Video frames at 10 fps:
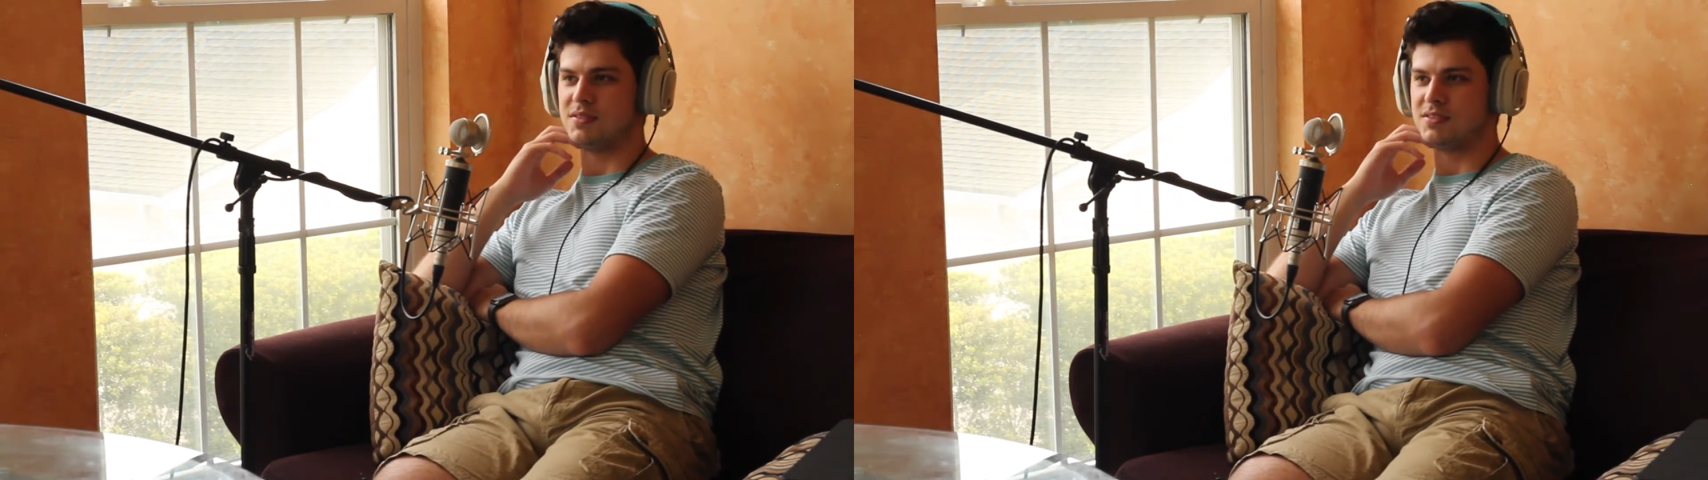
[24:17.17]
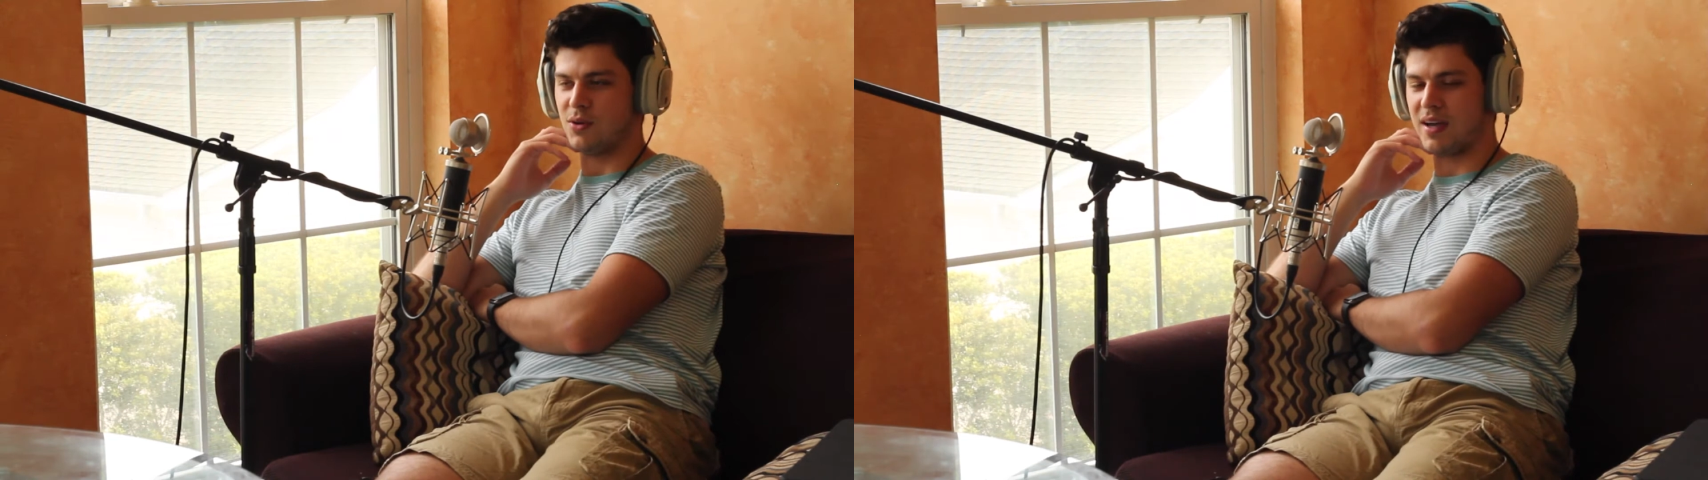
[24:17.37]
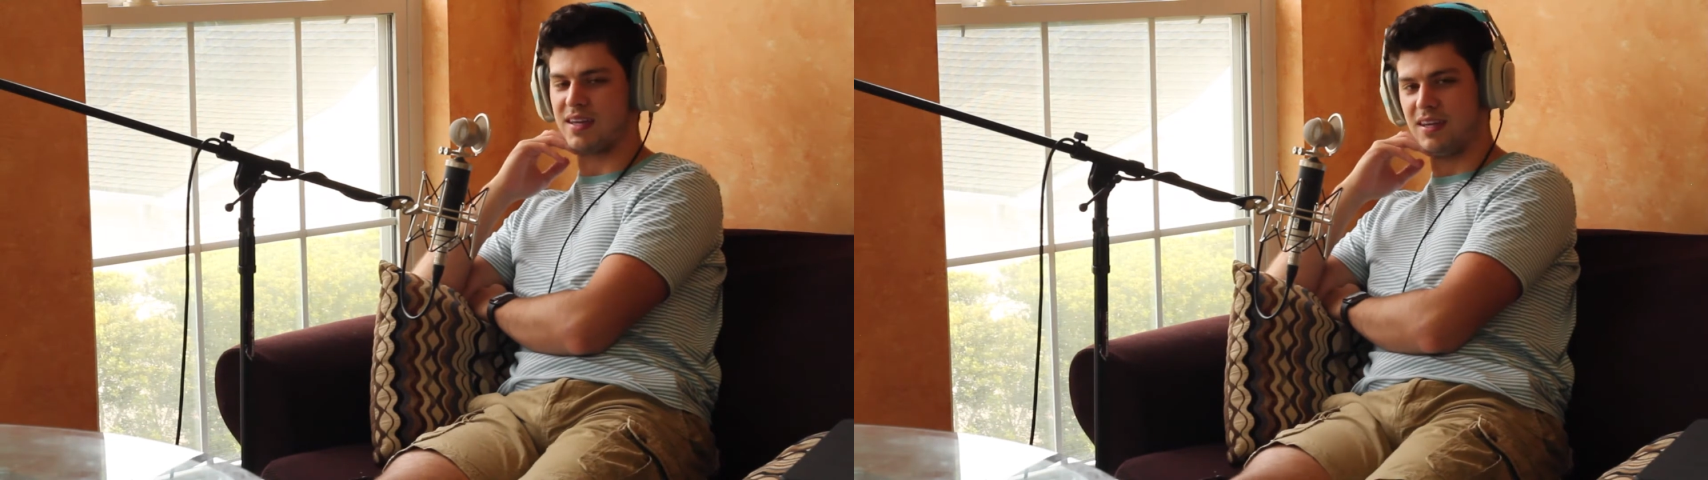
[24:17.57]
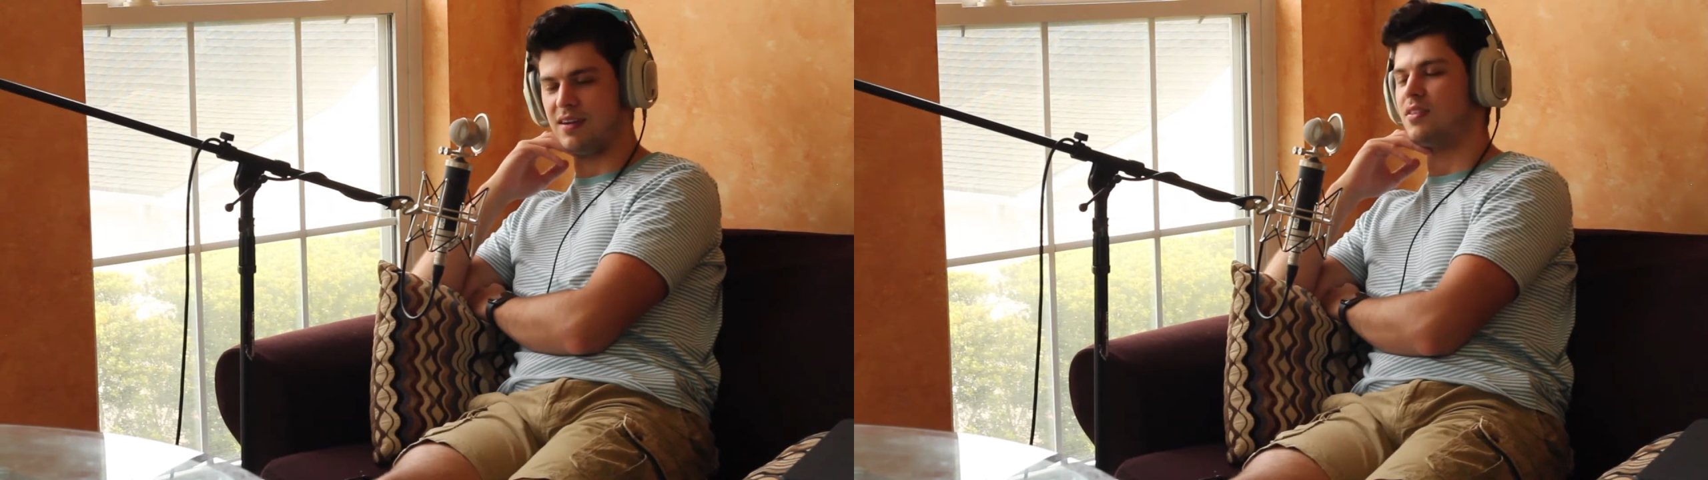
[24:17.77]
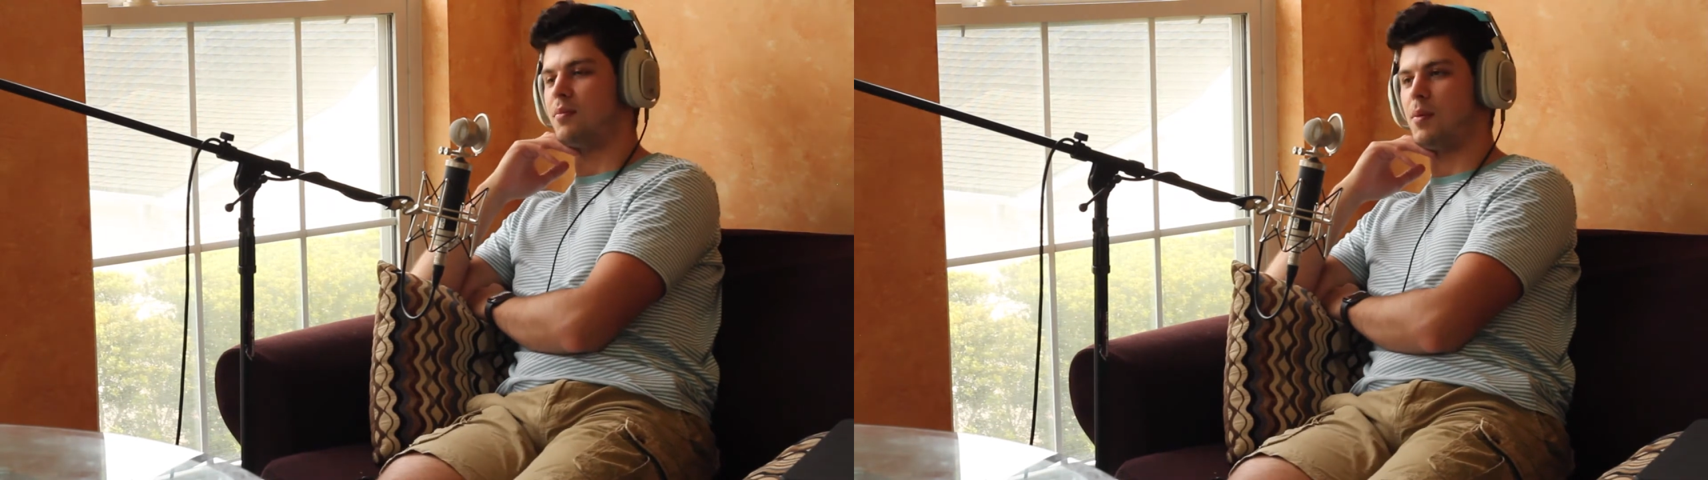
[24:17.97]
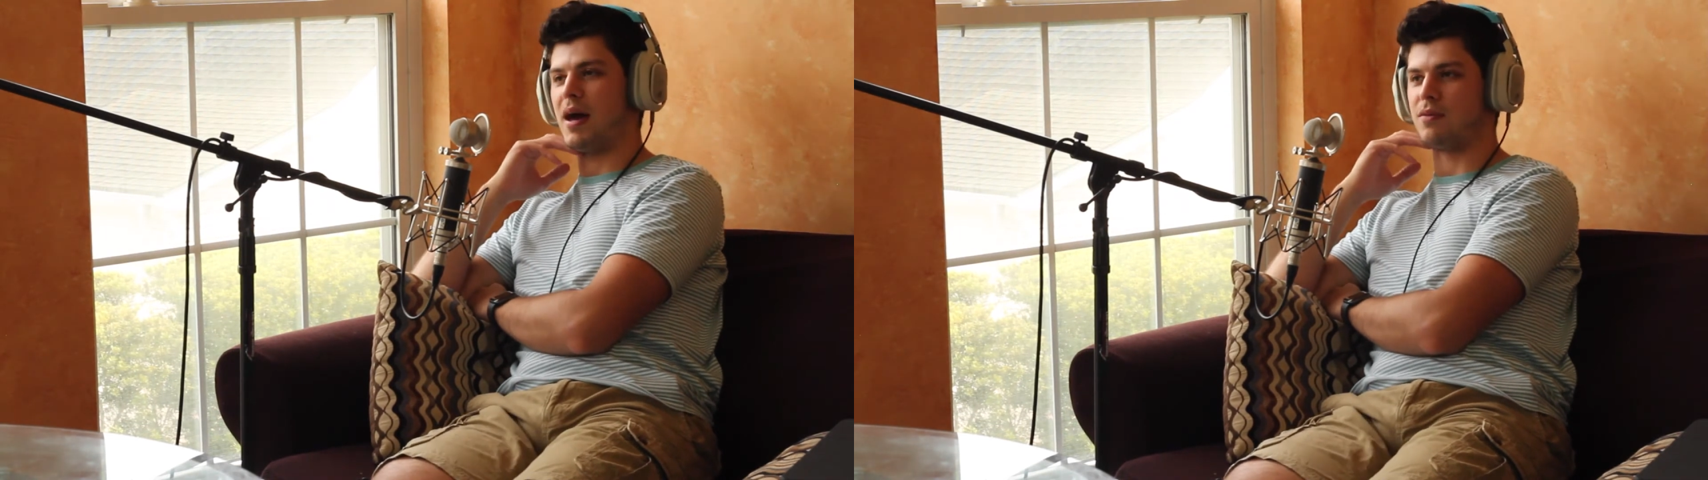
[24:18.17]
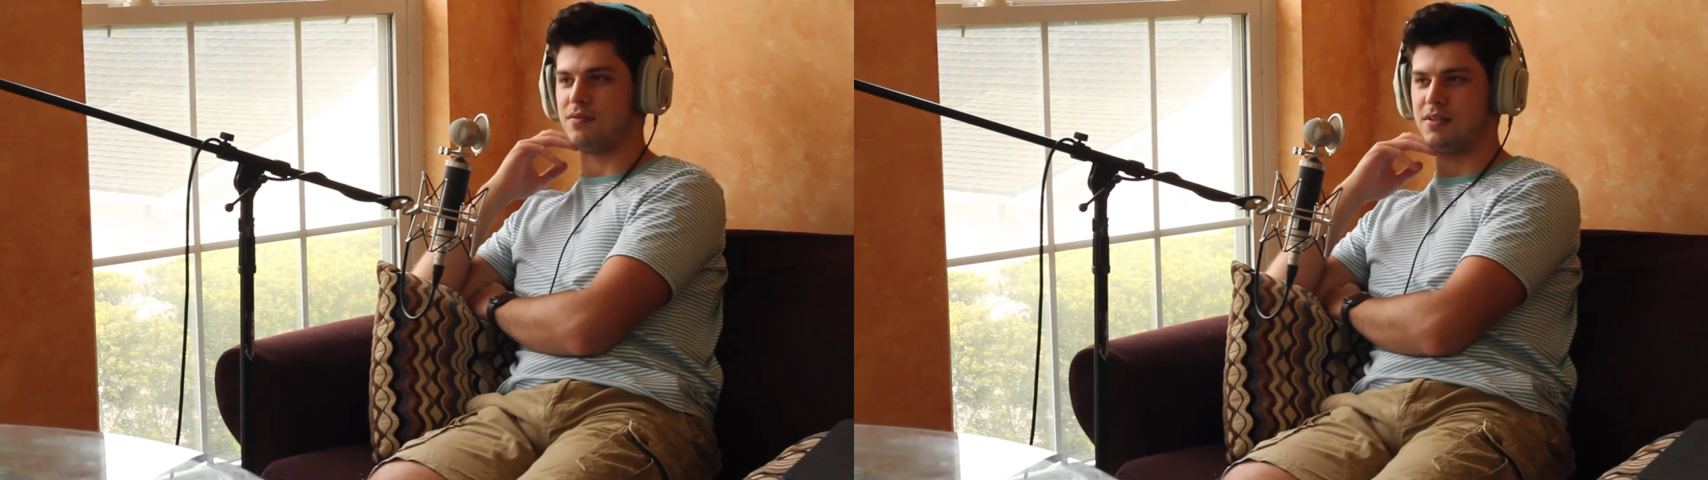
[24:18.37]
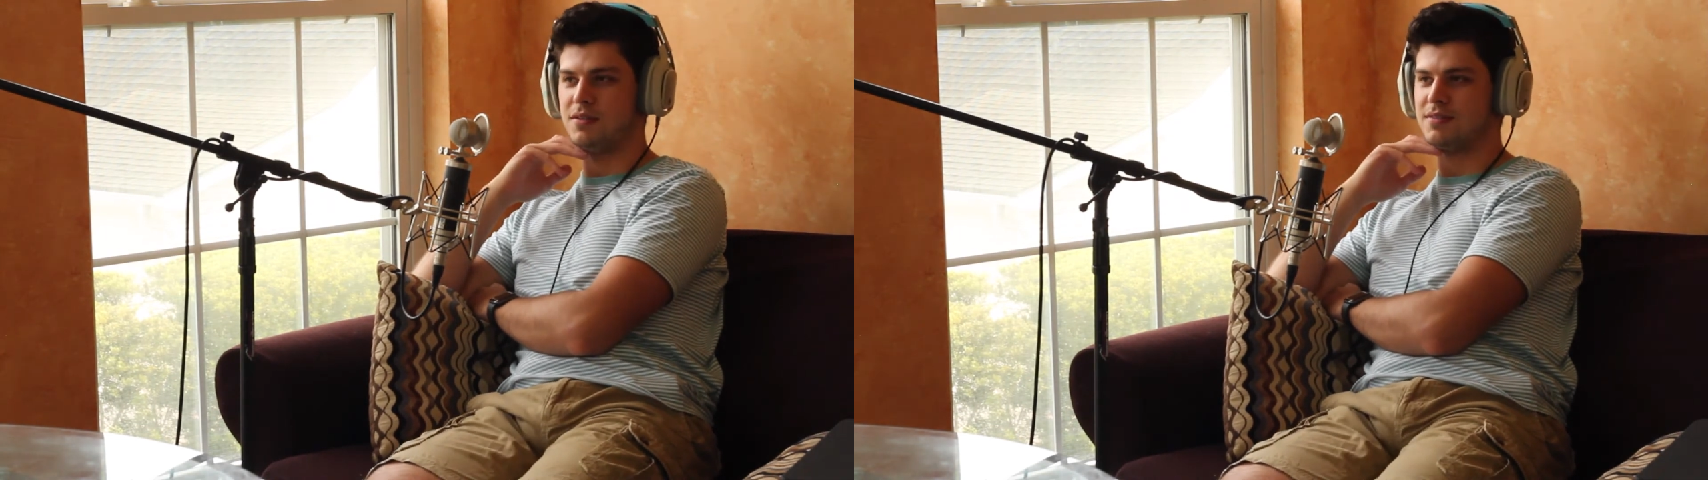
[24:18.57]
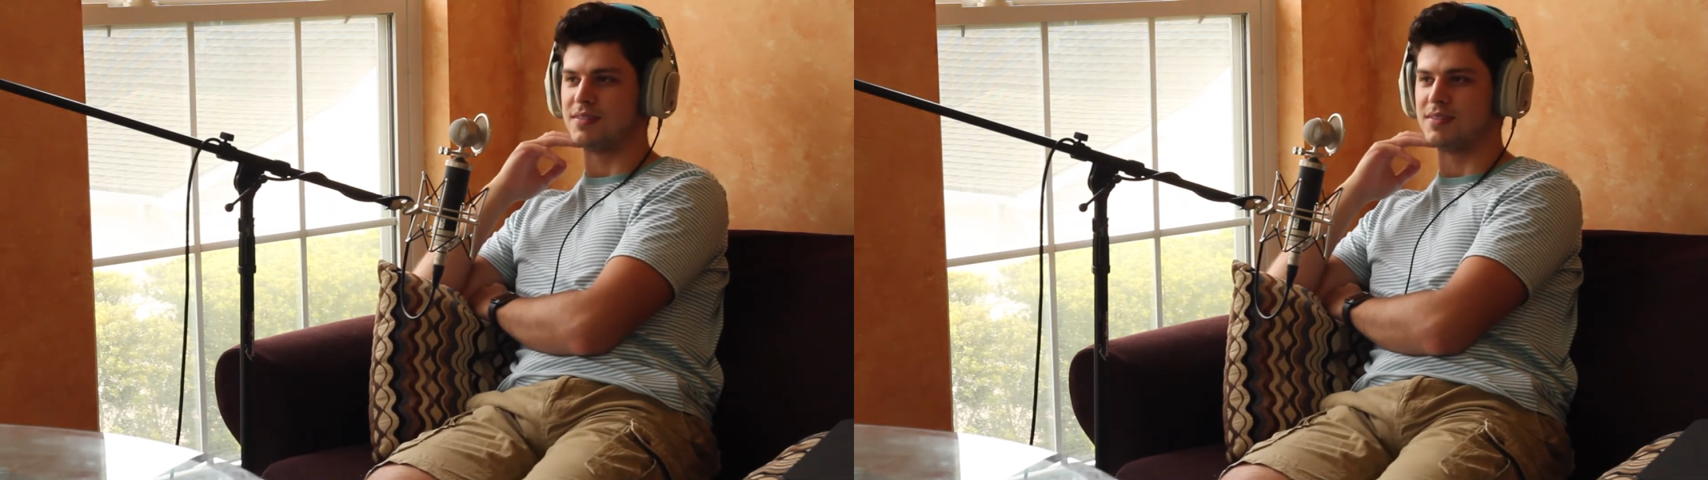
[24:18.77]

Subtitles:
so I can give them a bad review.